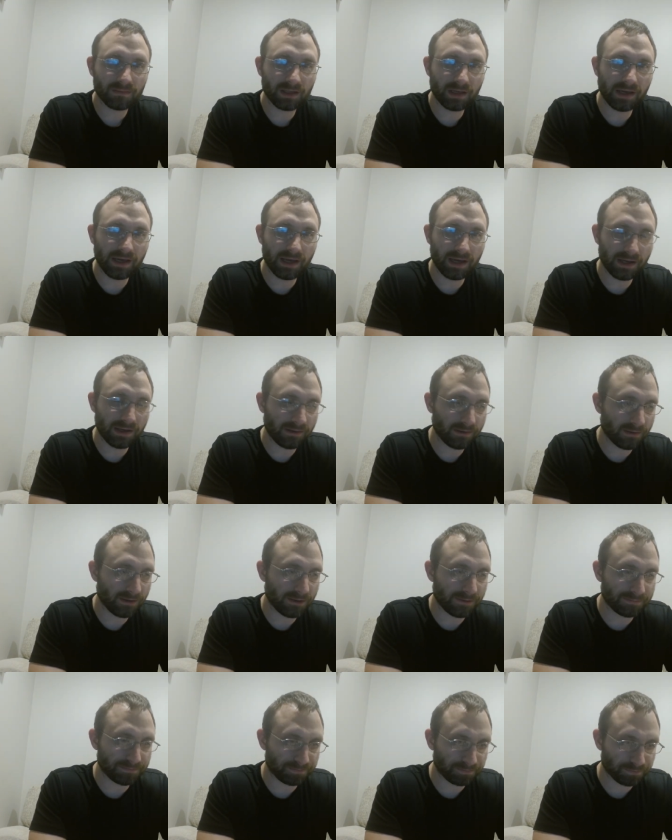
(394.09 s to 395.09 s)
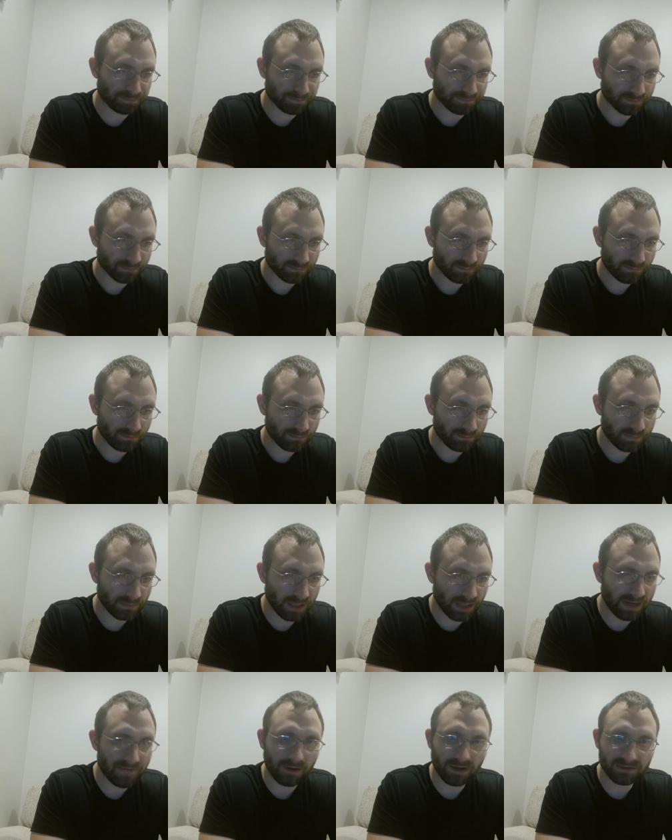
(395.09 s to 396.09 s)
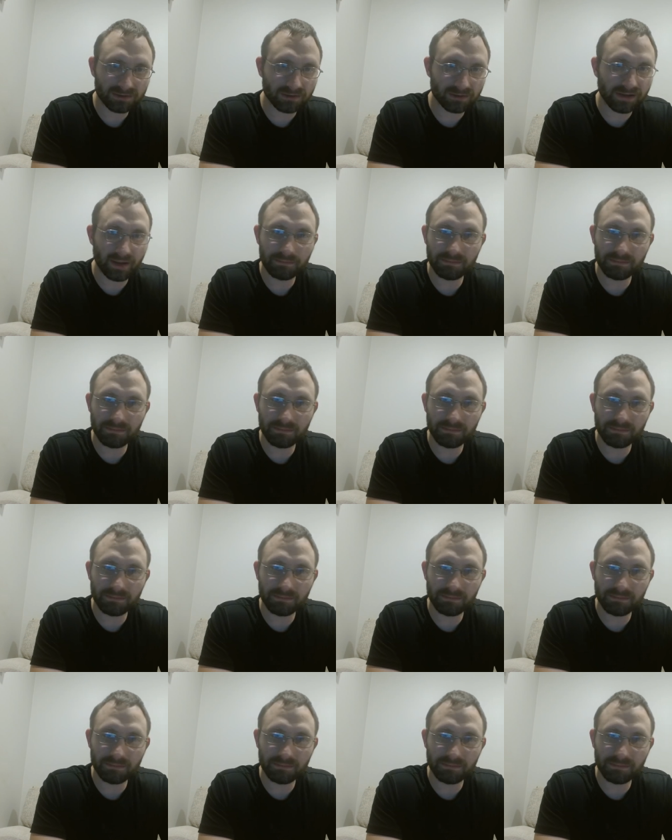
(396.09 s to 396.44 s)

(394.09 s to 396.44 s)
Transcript: And um, I've also had